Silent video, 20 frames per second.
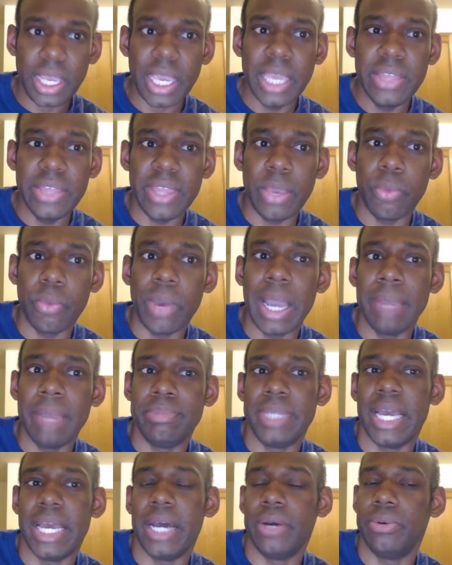and they
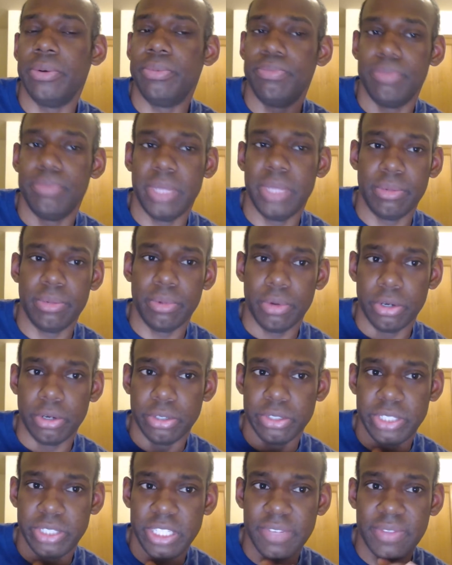wiped out like
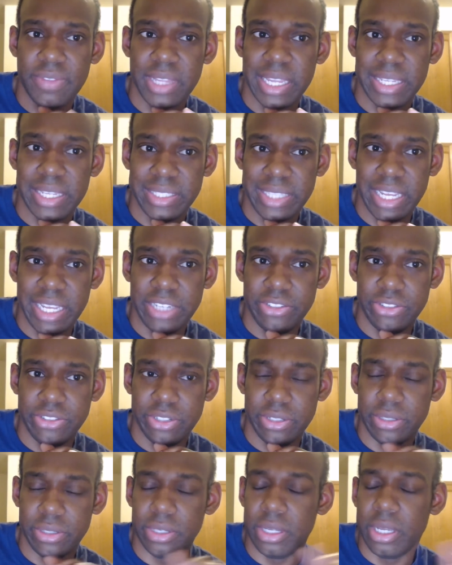her
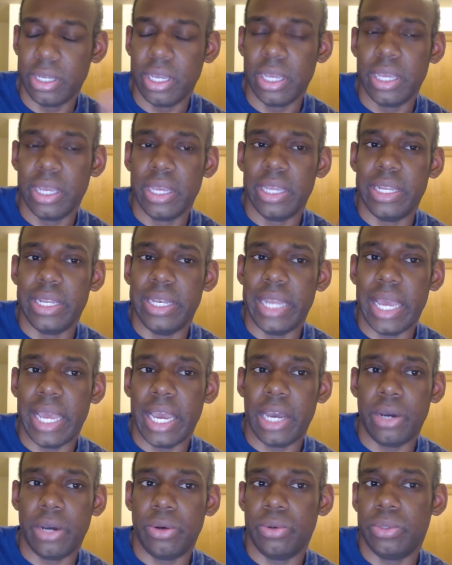civilization.
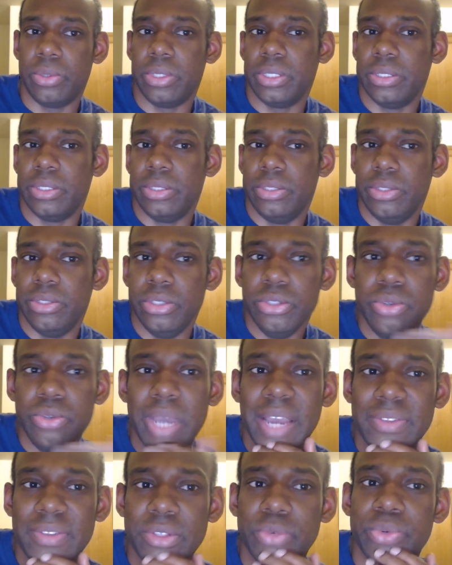Now, you
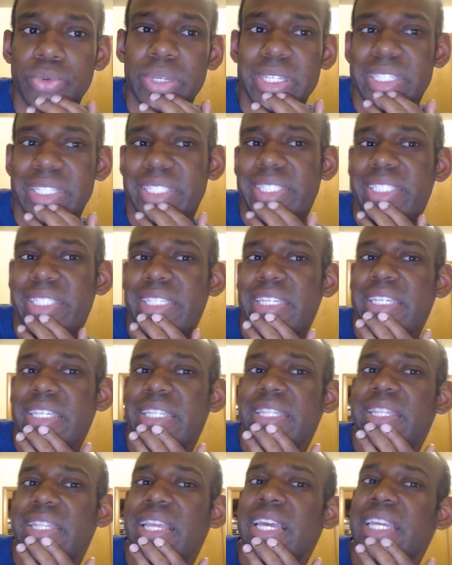have to really
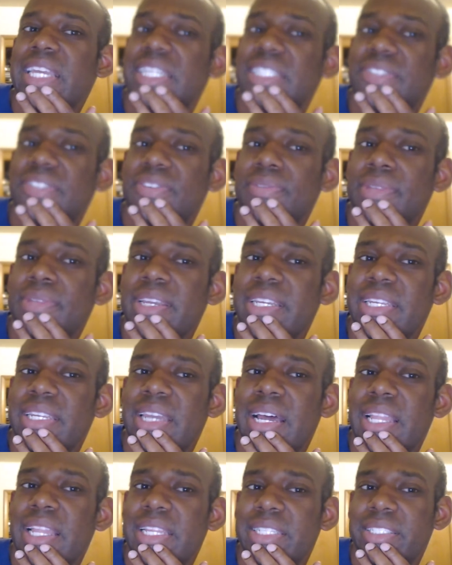see things from like
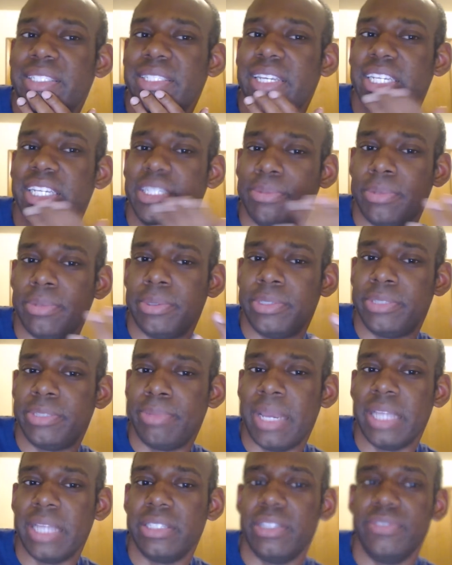Nala Se's
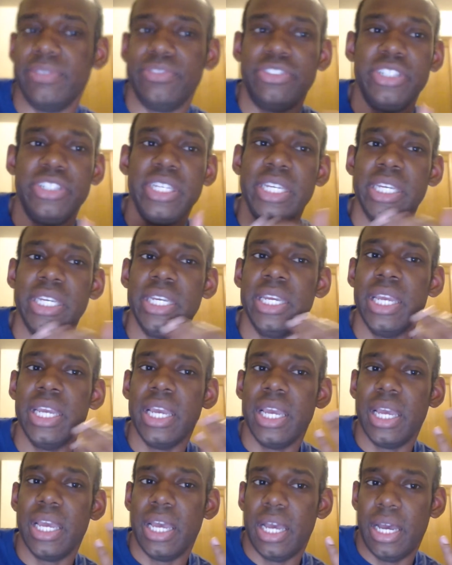perspective. She
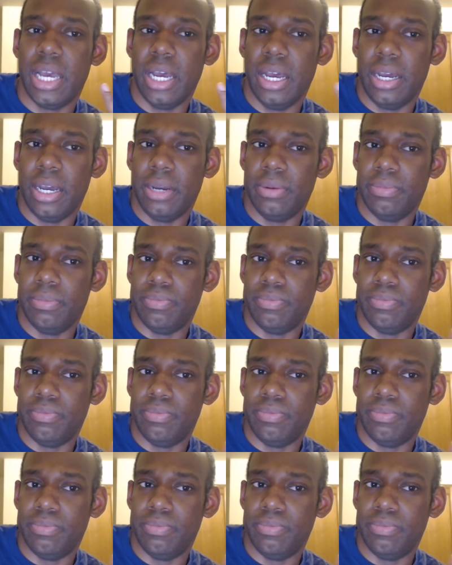uh,